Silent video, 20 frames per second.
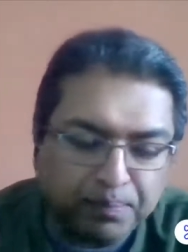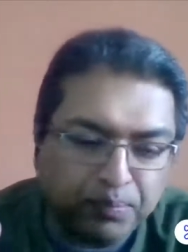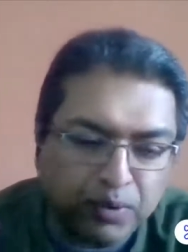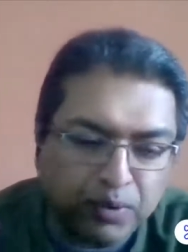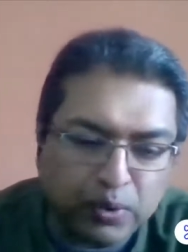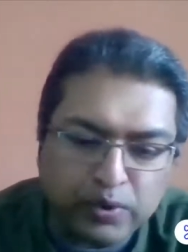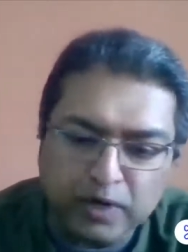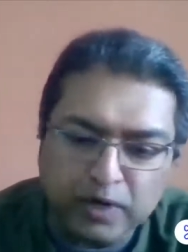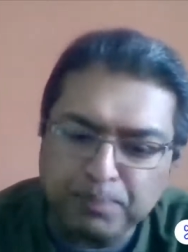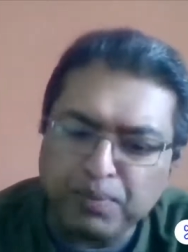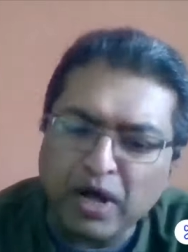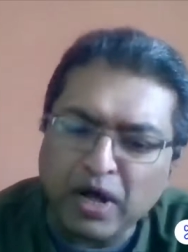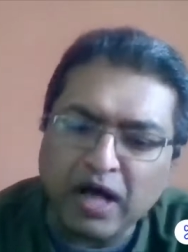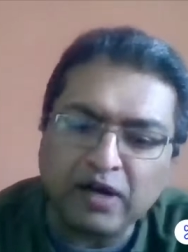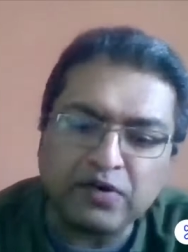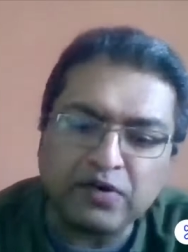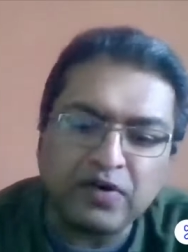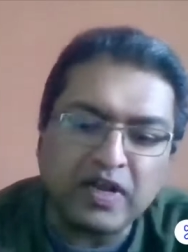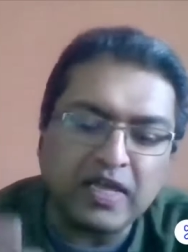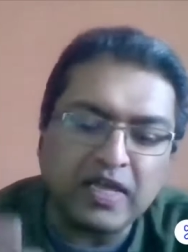broken
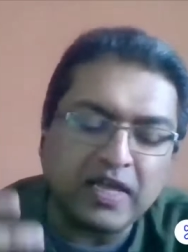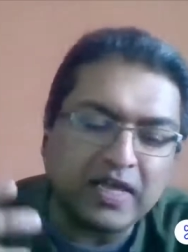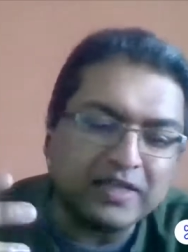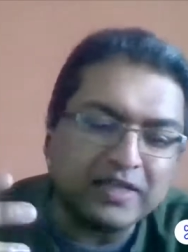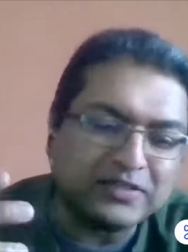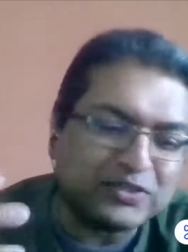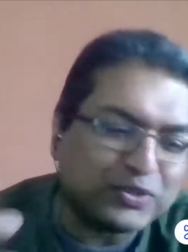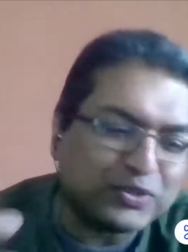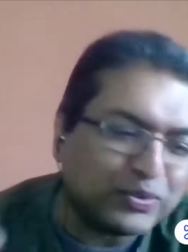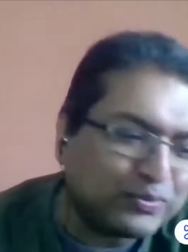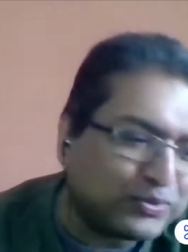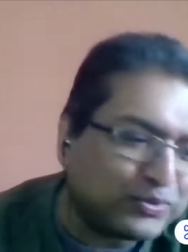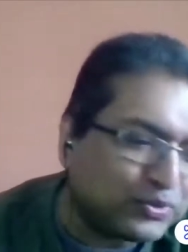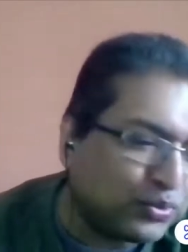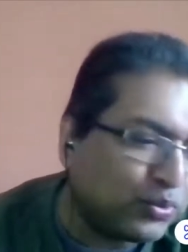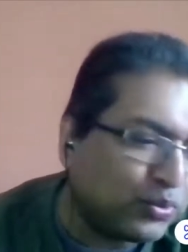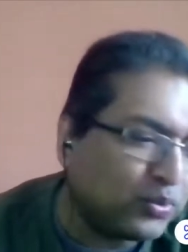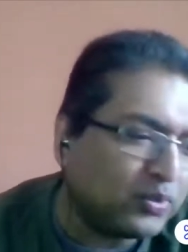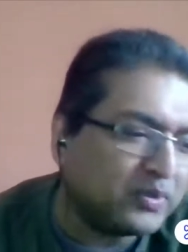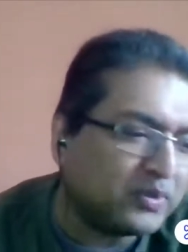pottery and stone
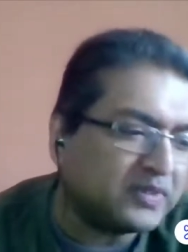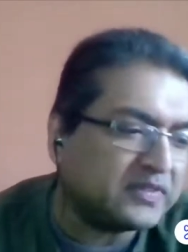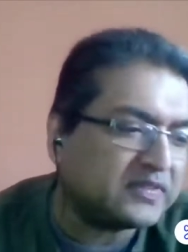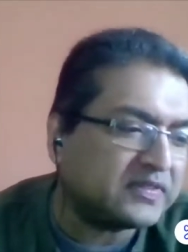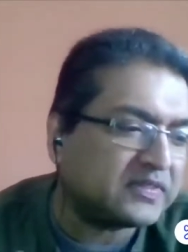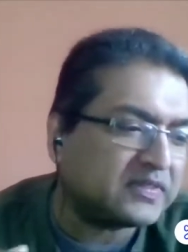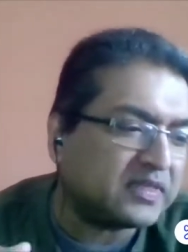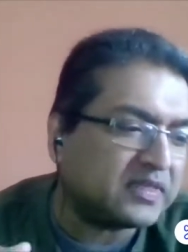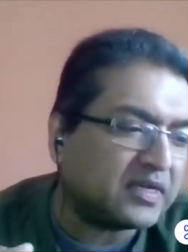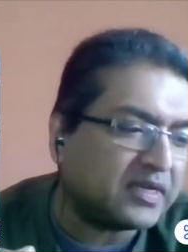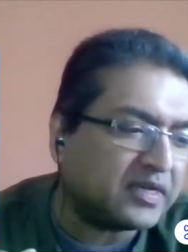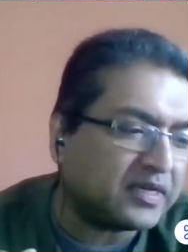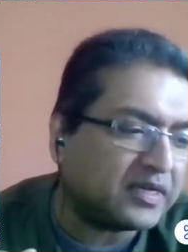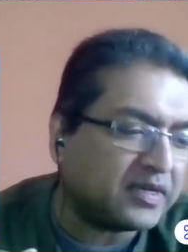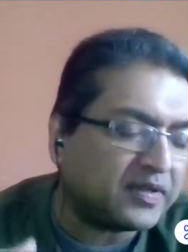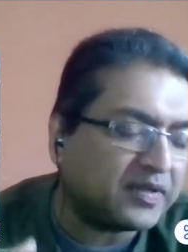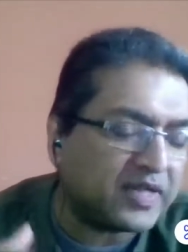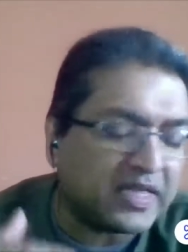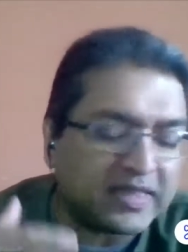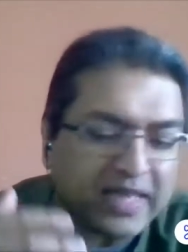tools
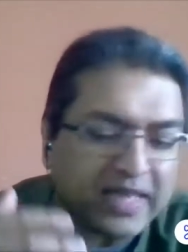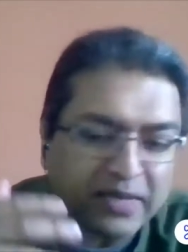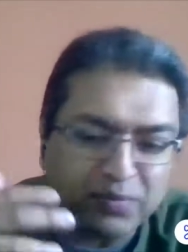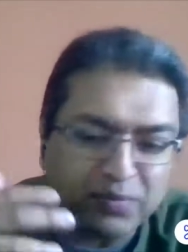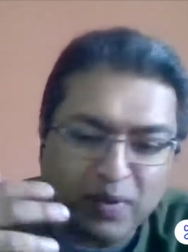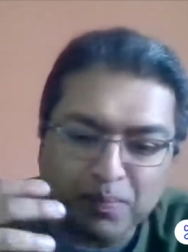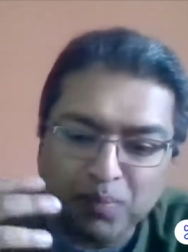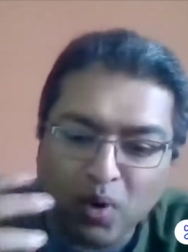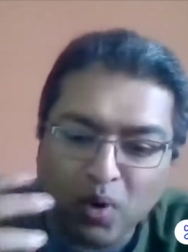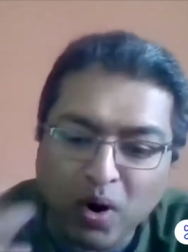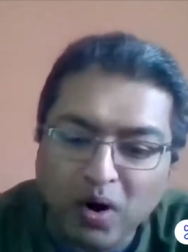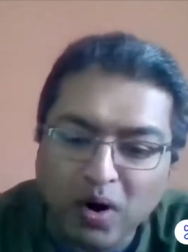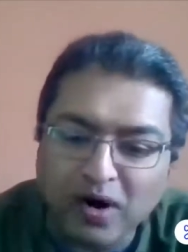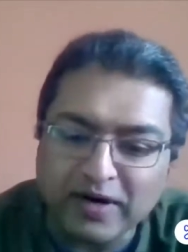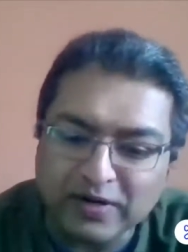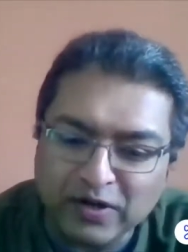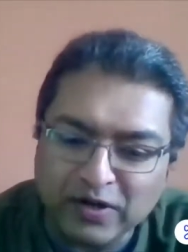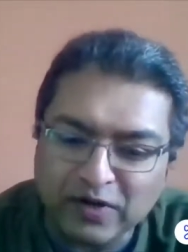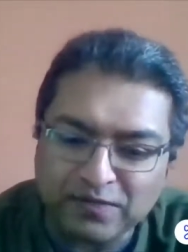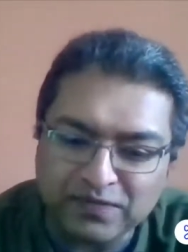uh, that were
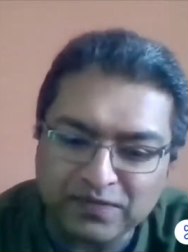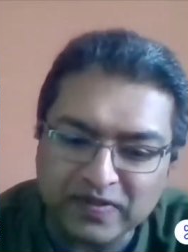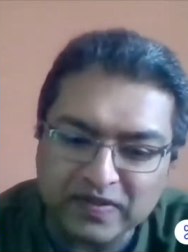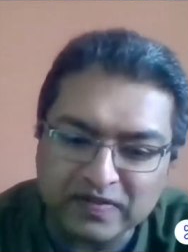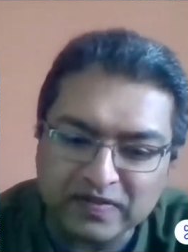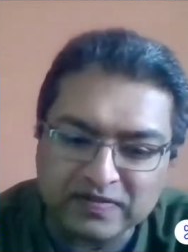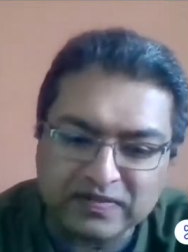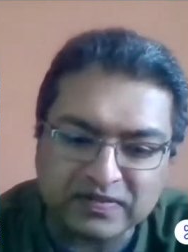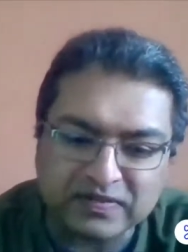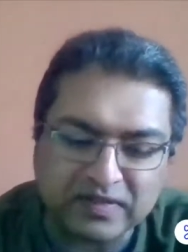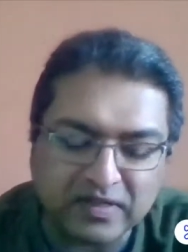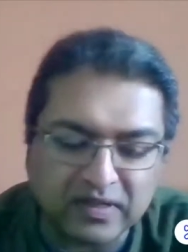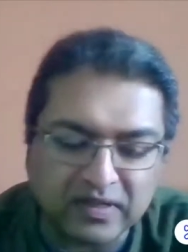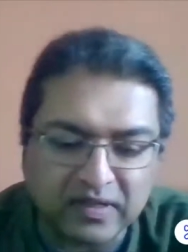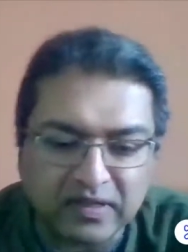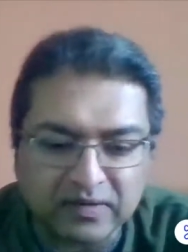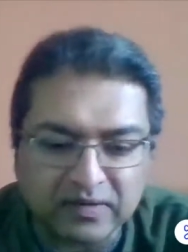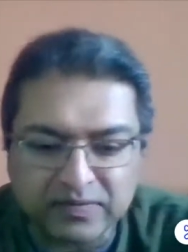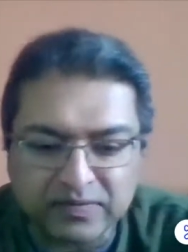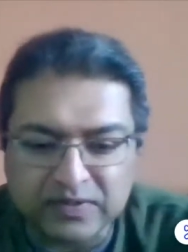part of this
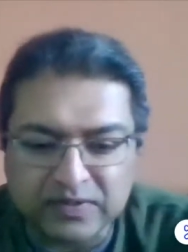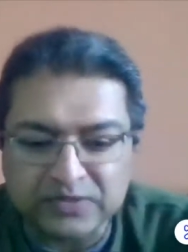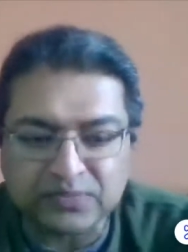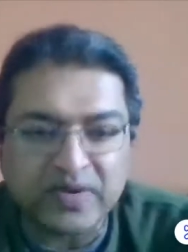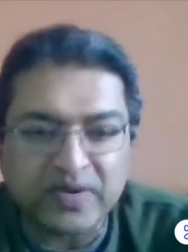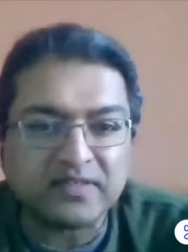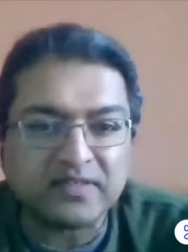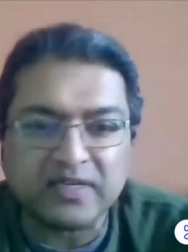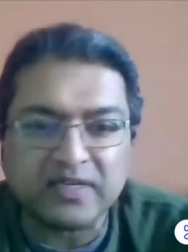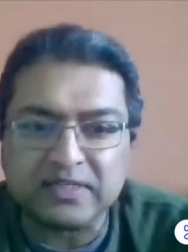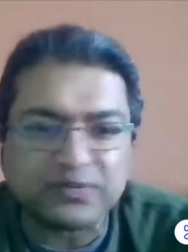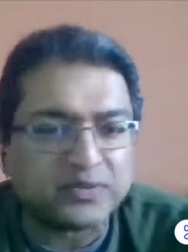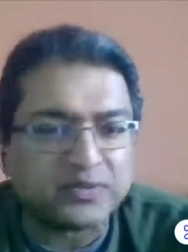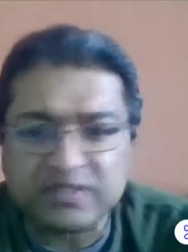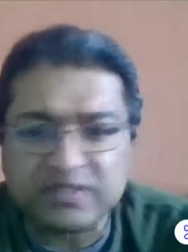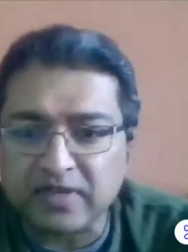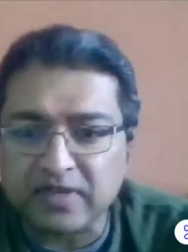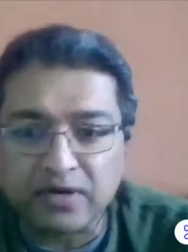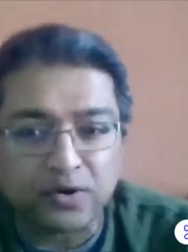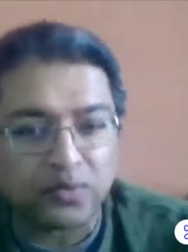uh, this residence was
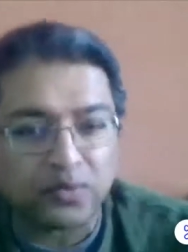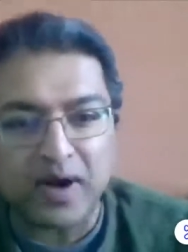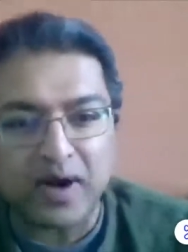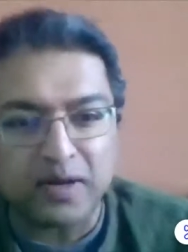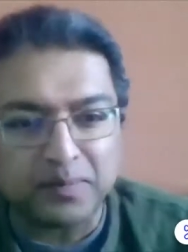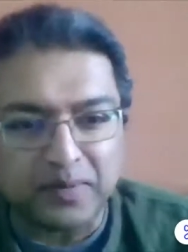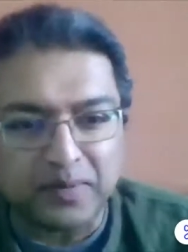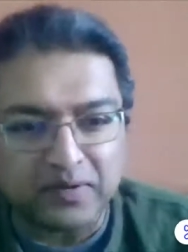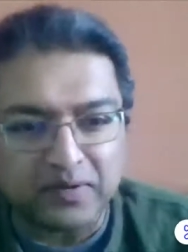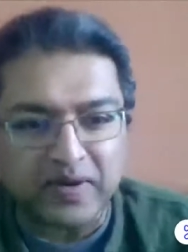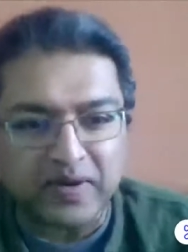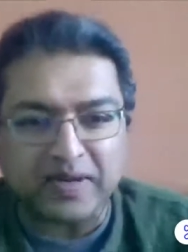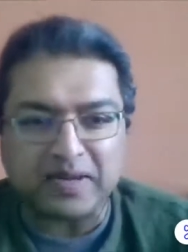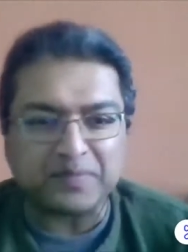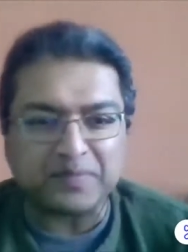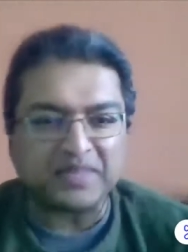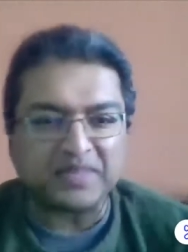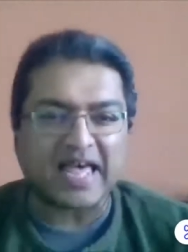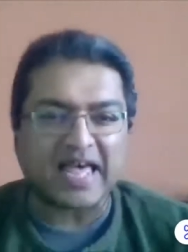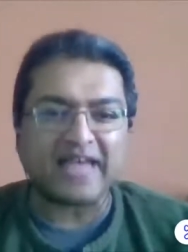just incredible, right? I
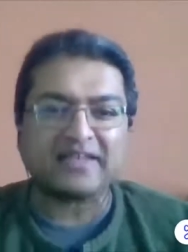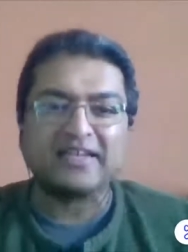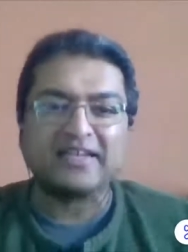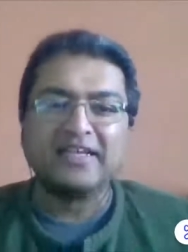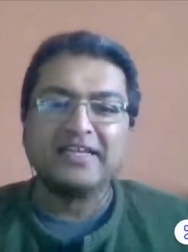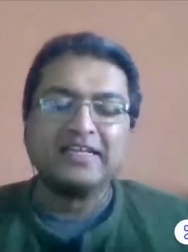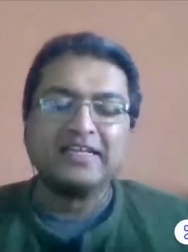mean that